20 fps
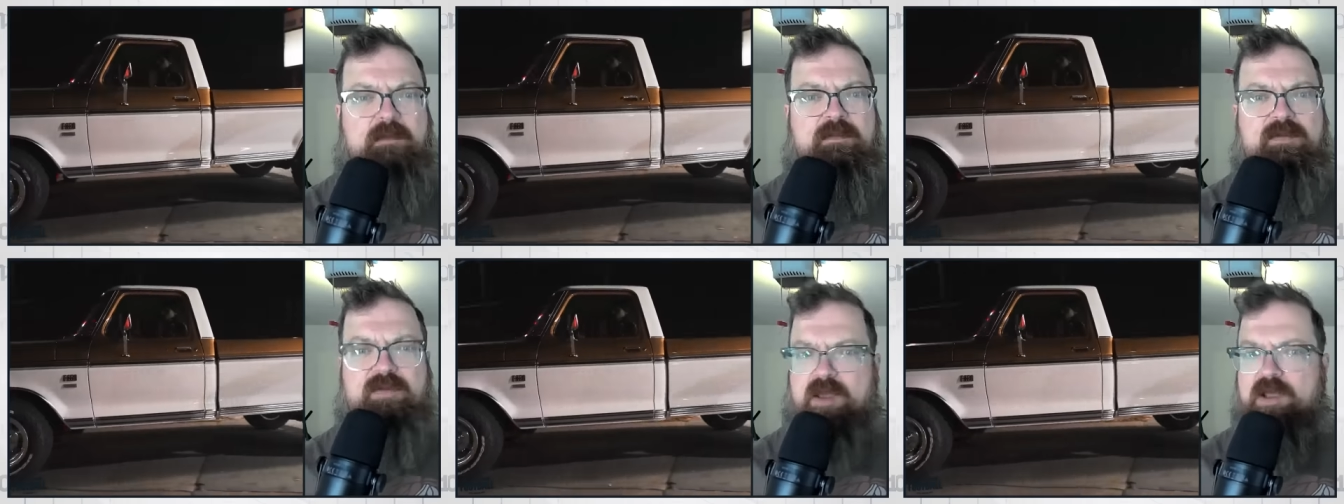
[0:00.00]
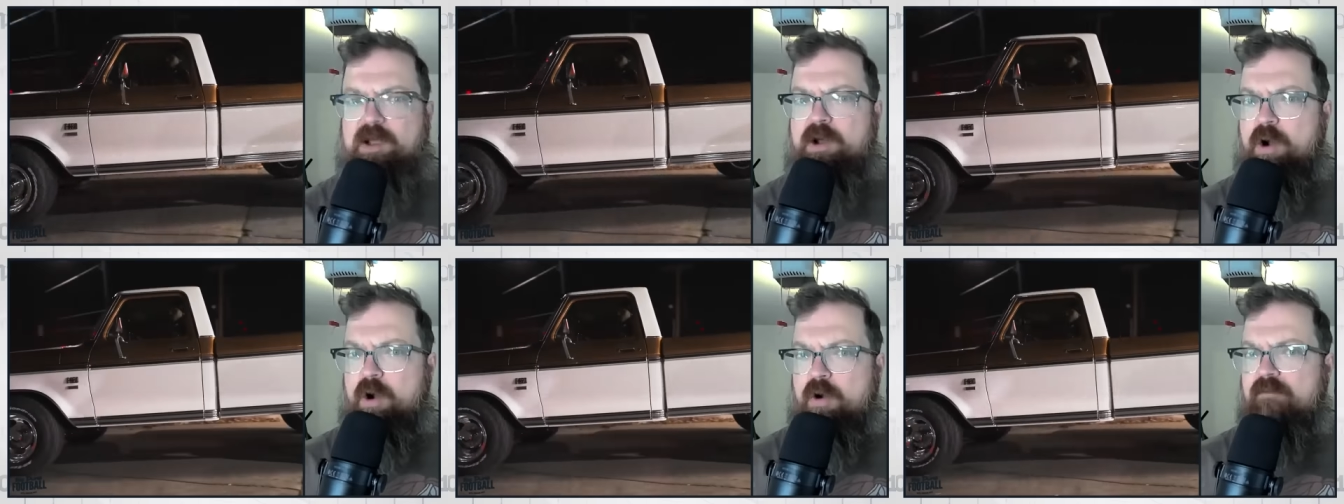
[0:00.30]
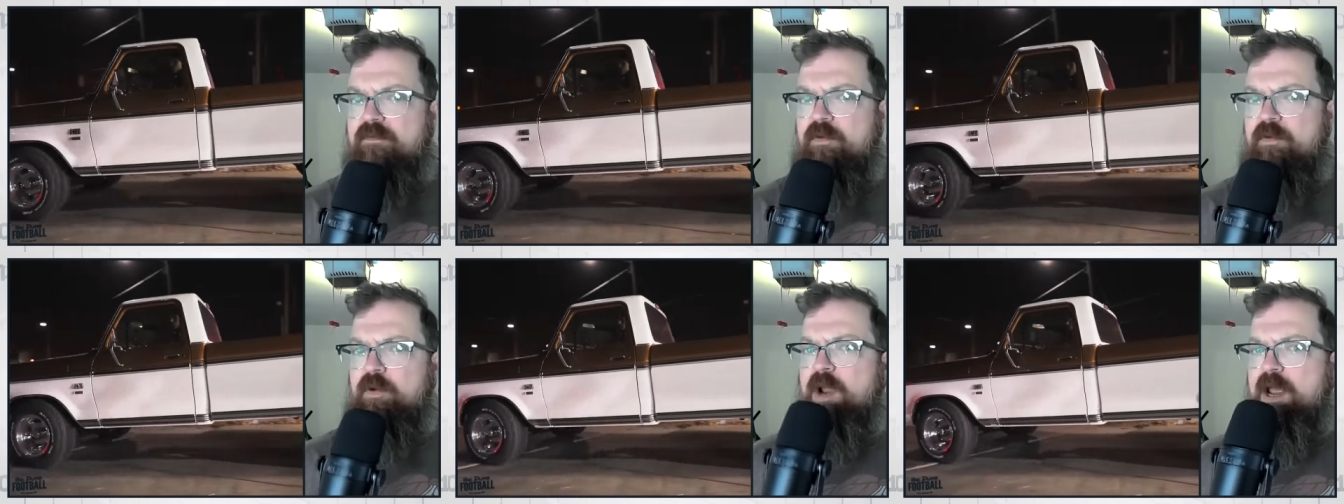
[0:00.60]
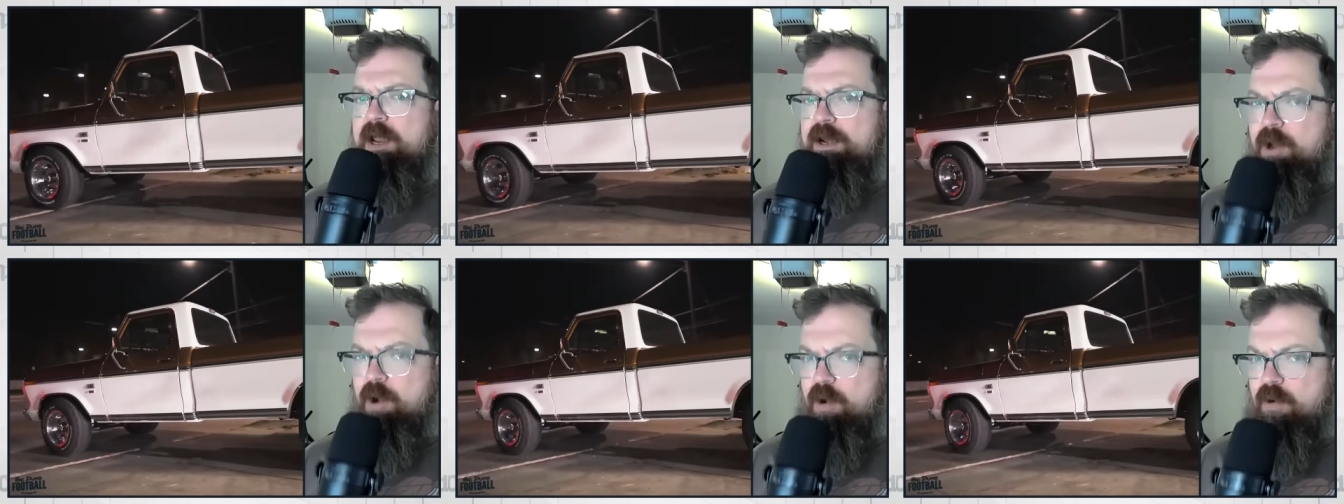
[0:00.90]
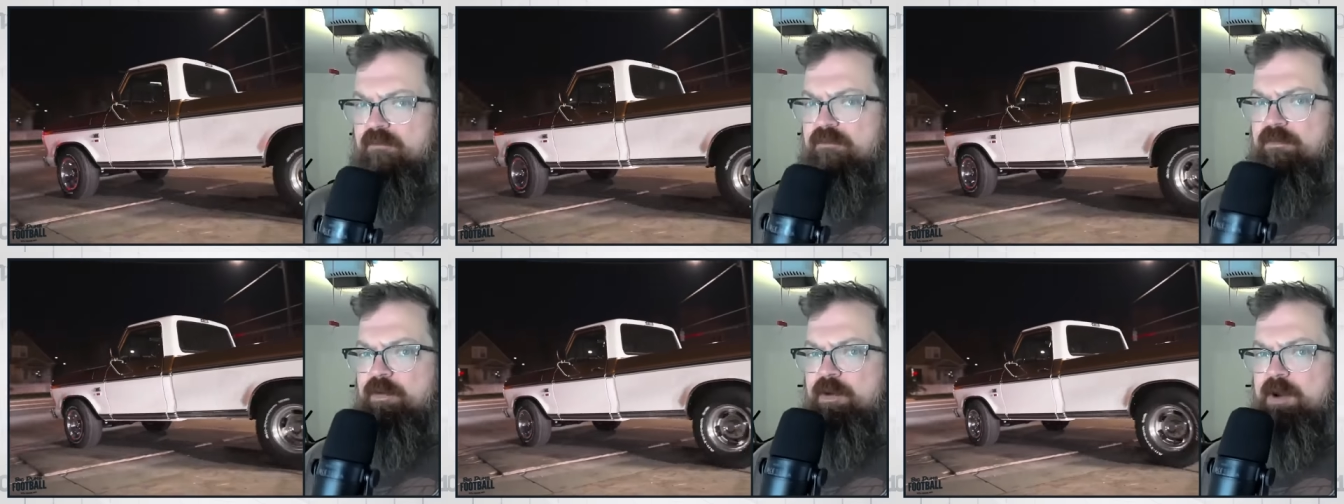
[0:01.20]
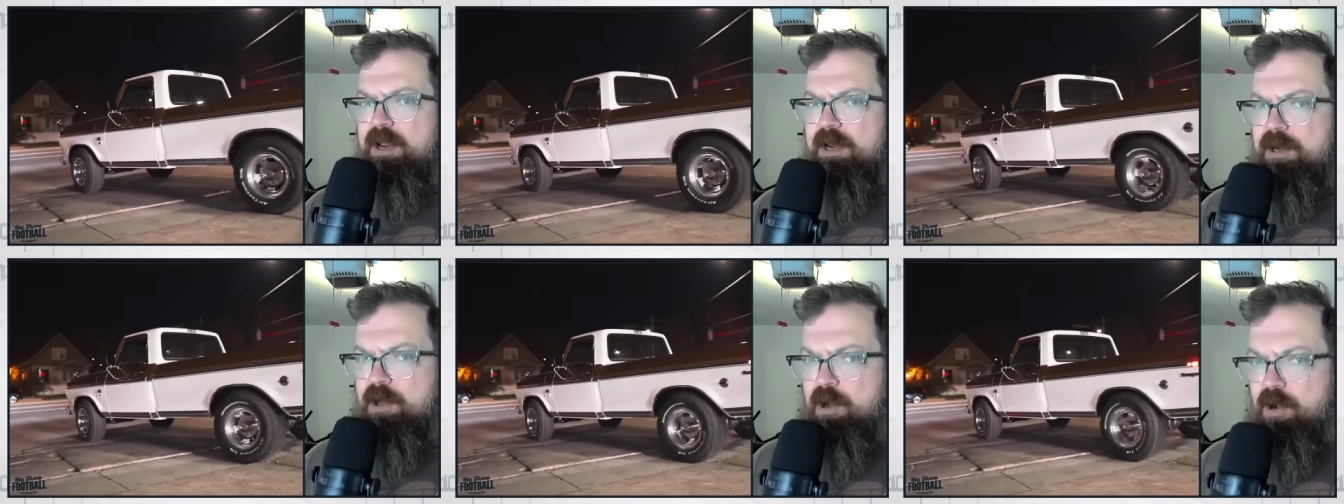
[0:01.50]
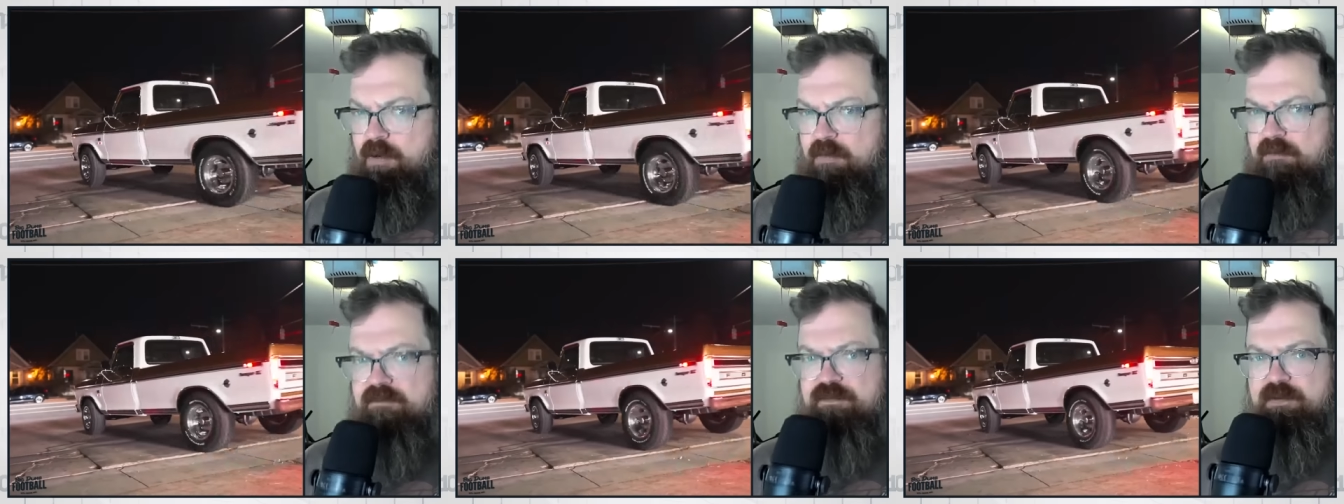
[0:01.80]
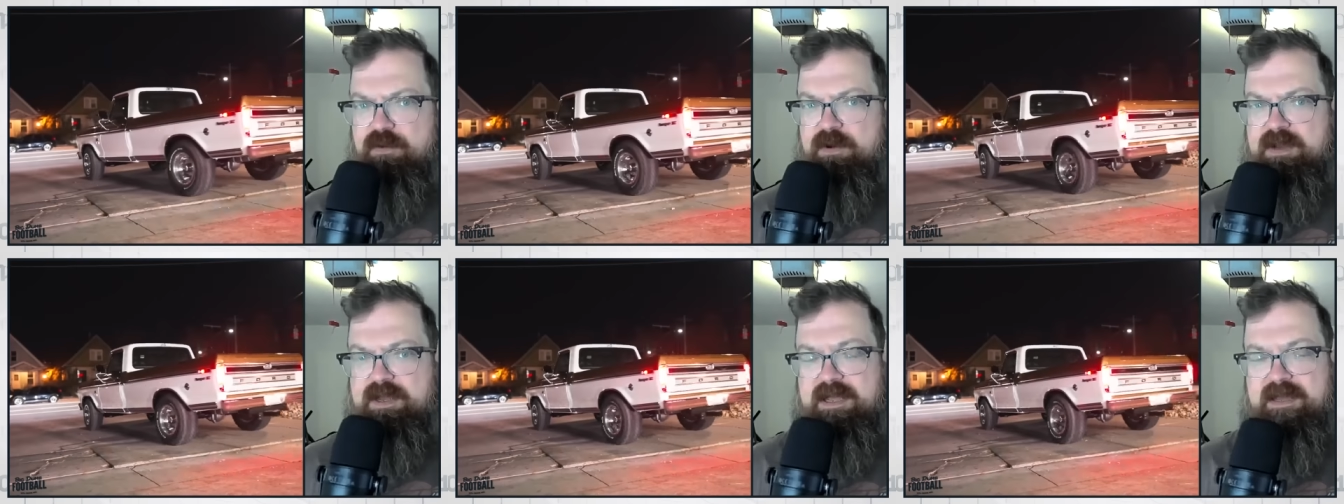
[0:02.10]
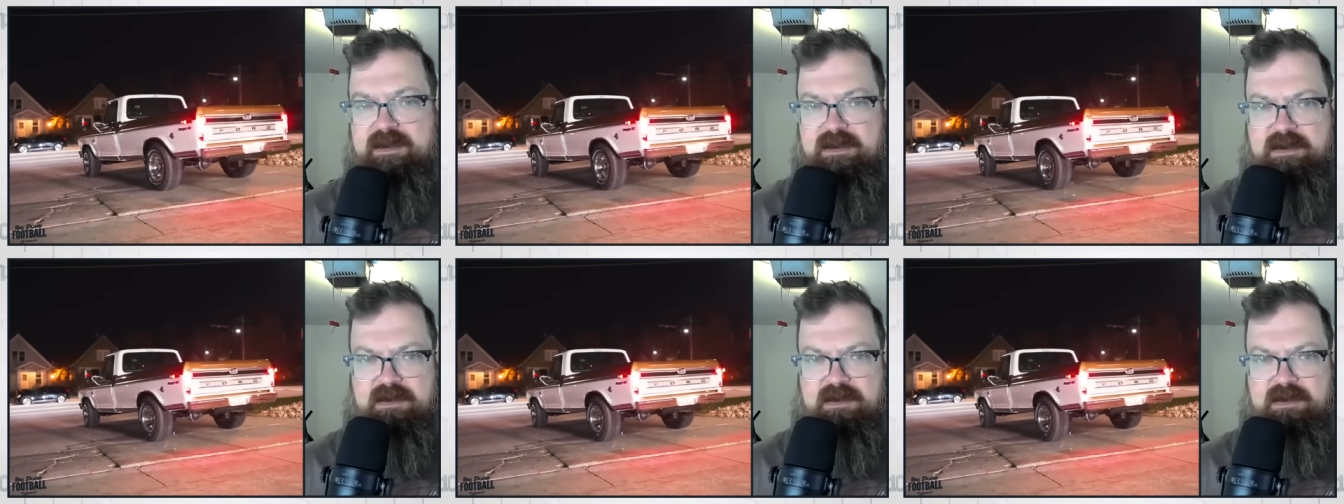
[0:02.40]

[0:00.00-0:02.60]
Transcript: same thing over and over and over again,